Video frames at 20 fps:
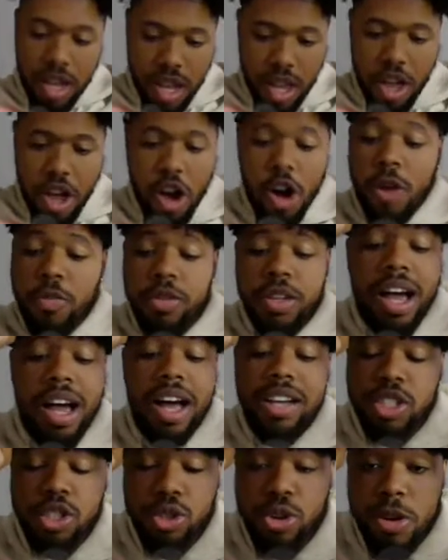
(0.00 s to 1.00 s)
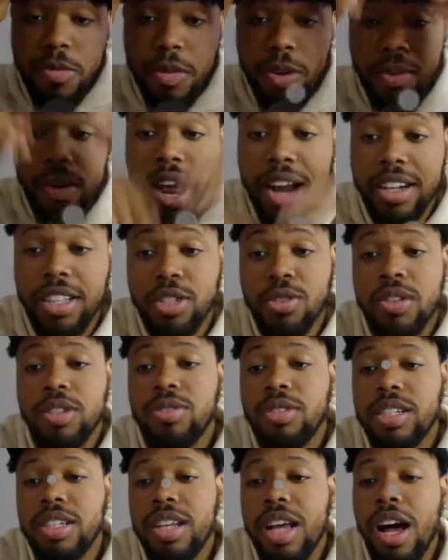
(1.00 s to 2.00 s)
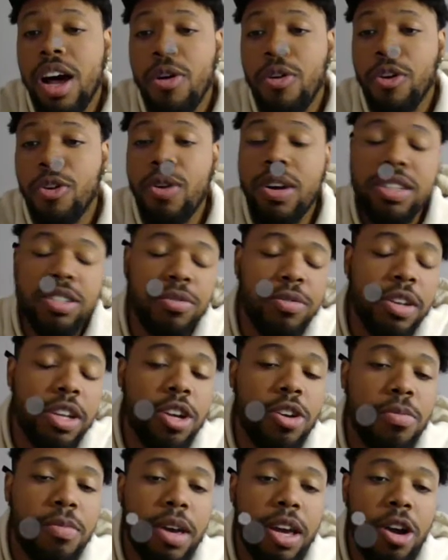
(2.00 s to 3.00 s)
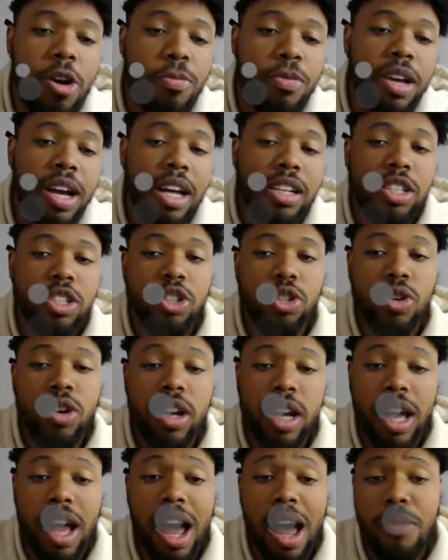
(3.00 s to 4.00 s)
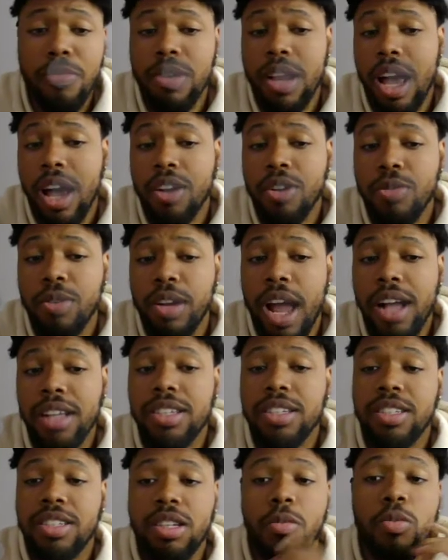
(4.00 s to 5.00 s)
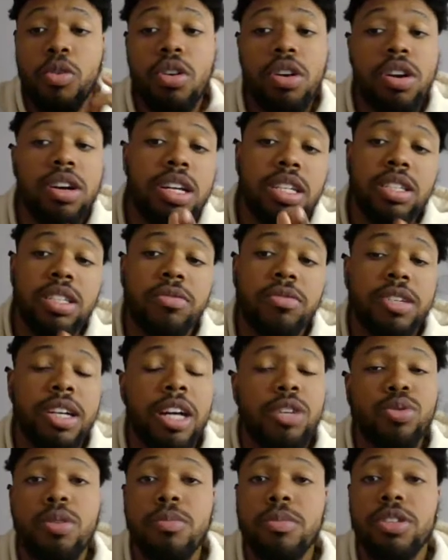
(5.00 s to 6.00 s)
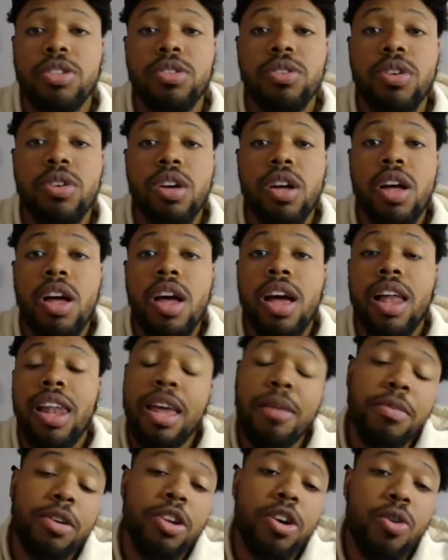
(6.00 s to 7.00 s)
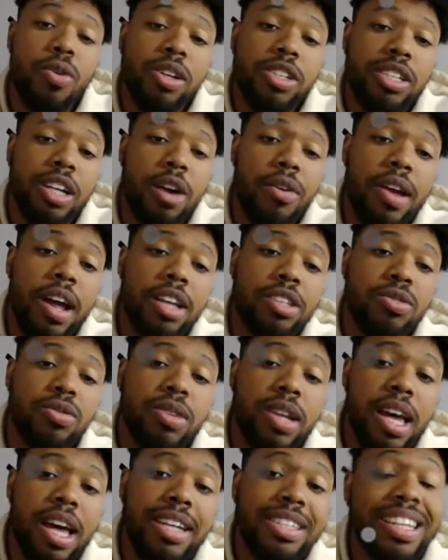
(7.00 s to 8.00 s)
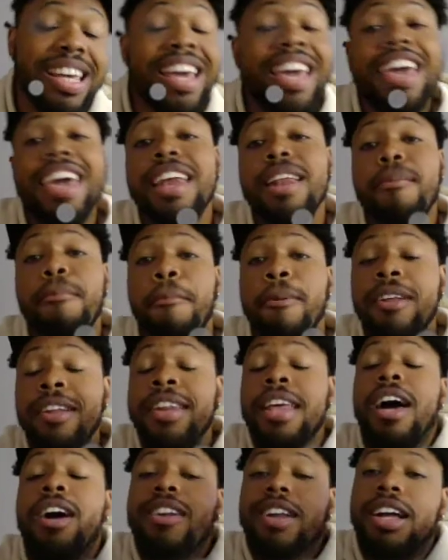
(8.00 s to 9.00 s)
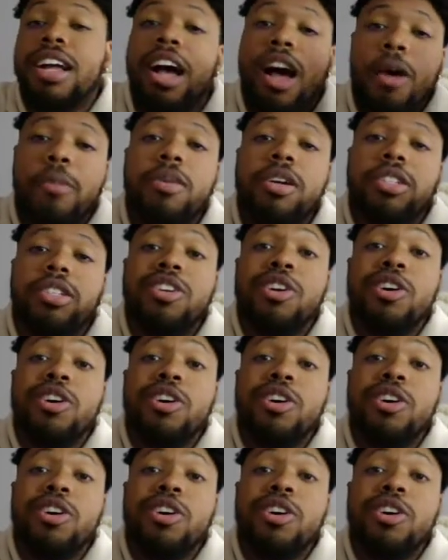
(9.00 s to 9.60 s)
hope you guys enjoyed me reacting to it. This was a requested video, man. Hope you guys enjoyed it. I'm down to react to some more of these if you guys want me to. Let me know what should I react to next. And put down in the comments,